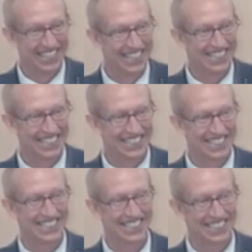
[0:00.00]

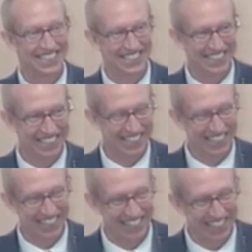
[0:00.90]
No one is speaking in this clip.